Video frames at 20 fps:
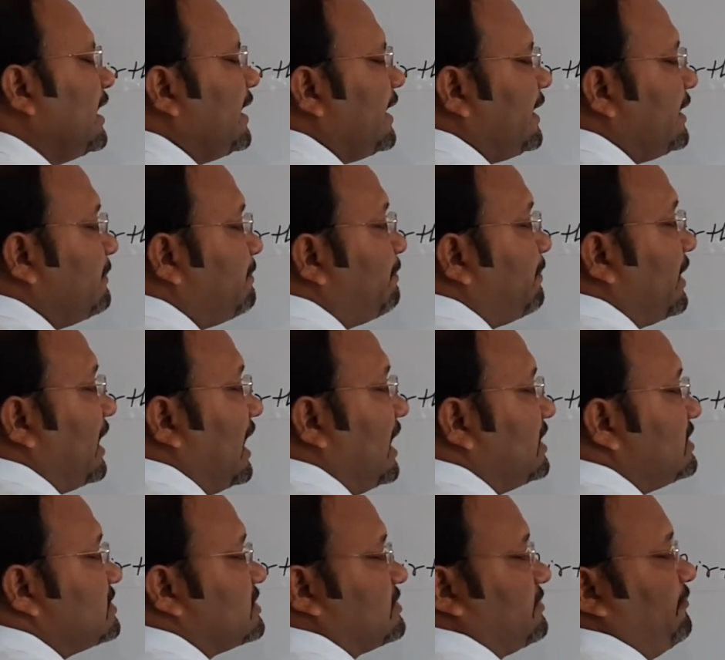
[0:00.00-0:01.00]
In
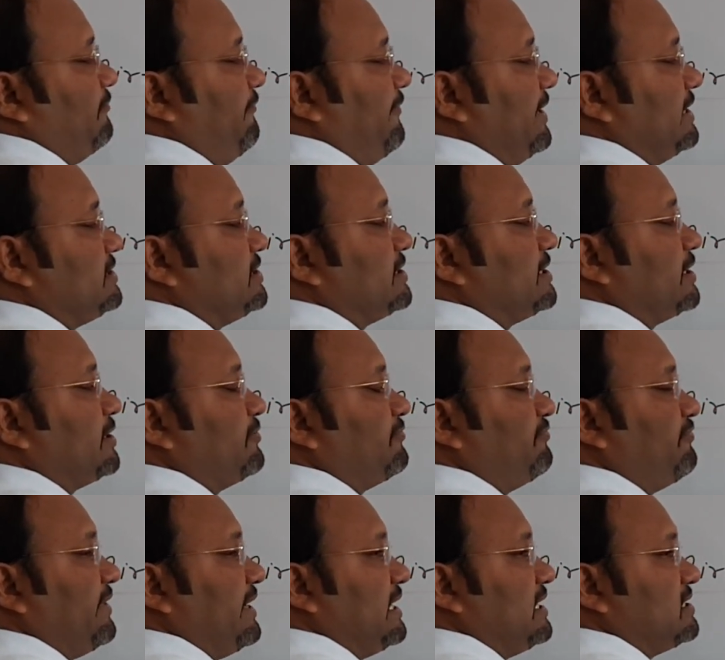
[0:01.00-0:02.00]
plants, vegetative
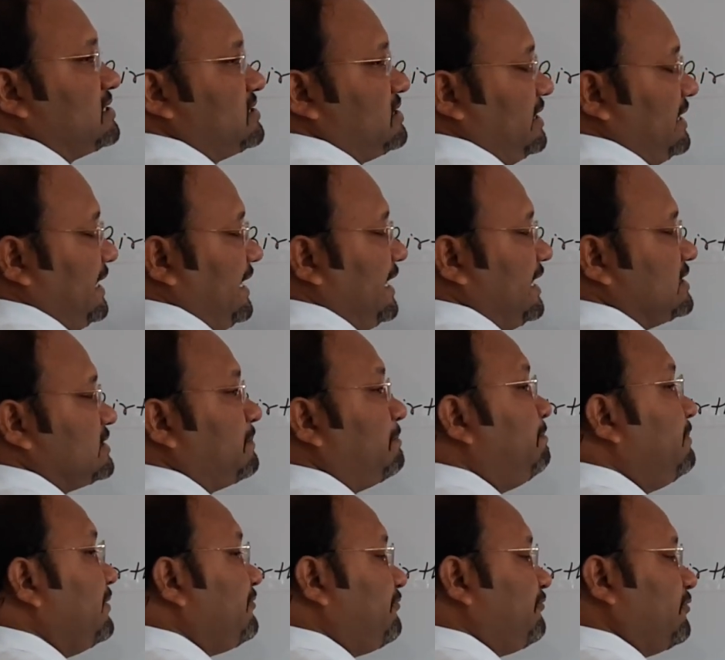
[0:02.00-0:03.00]
phase is
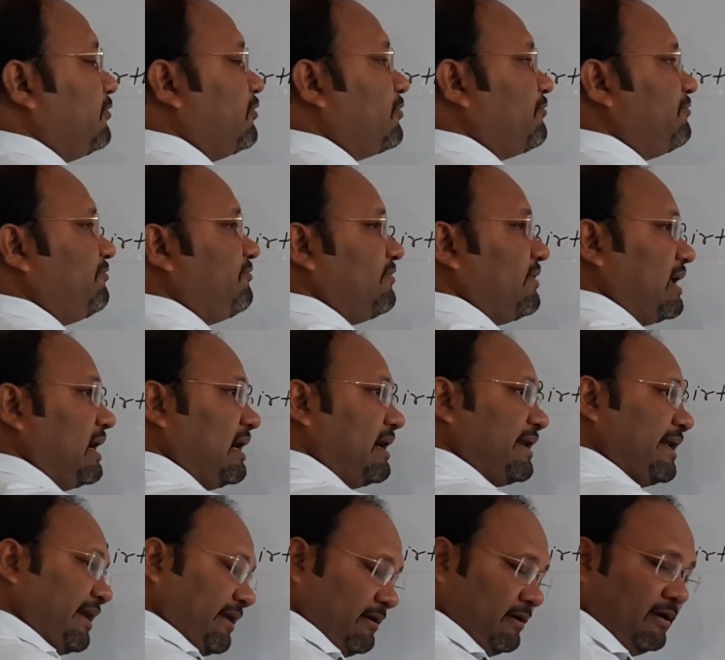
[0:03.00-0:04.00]
before
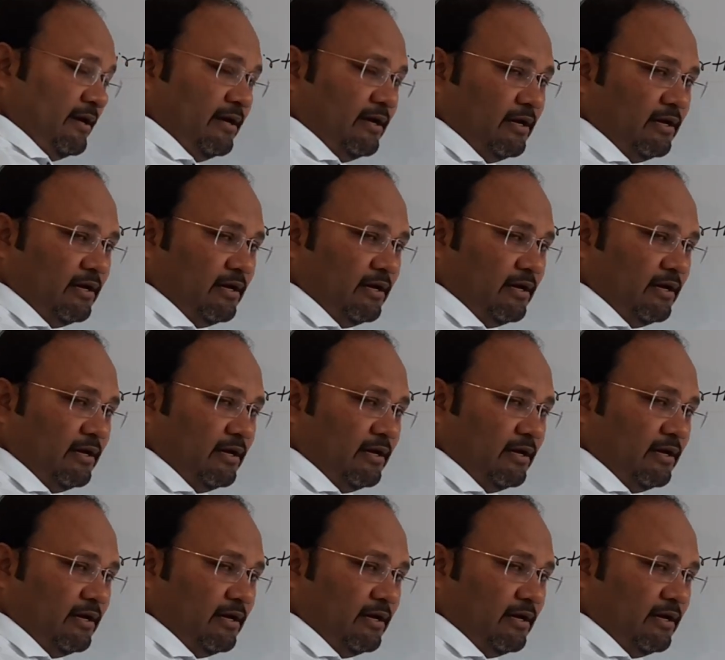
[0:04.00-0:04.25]
flowering,